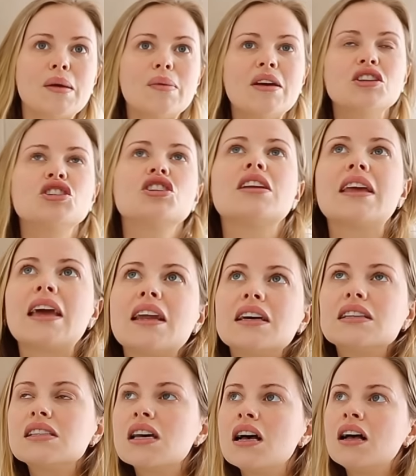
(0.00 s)
maybe I should get
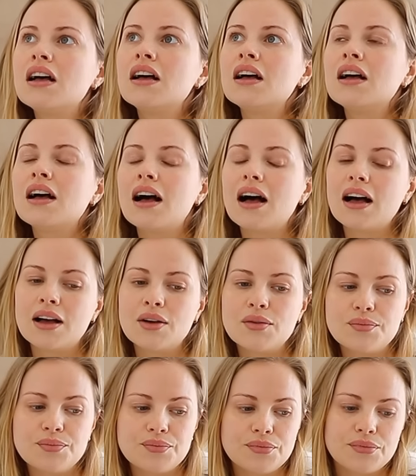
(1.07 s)
it.
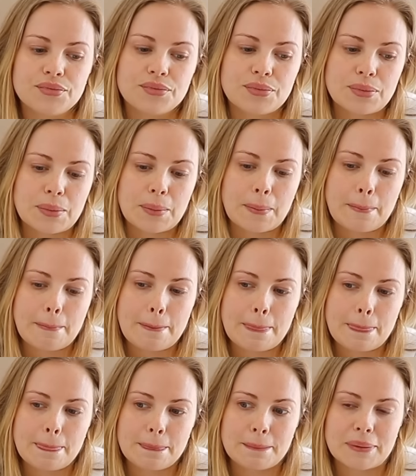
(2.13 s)

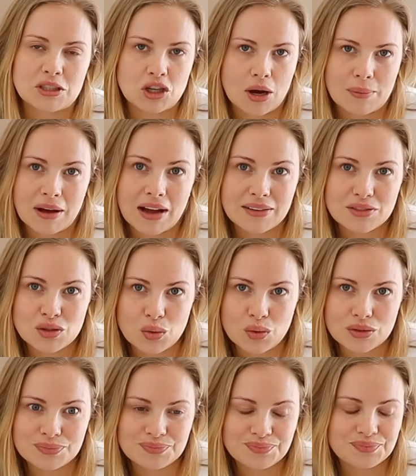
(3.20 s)
But yeah, I'm kind of
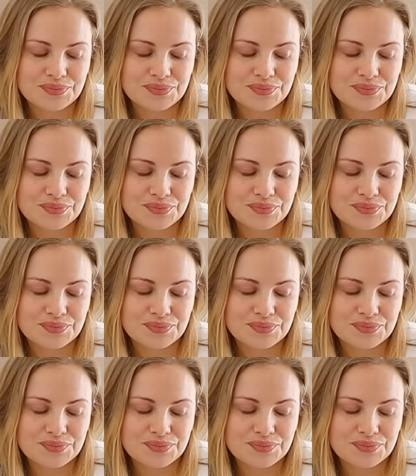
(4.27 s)
torn.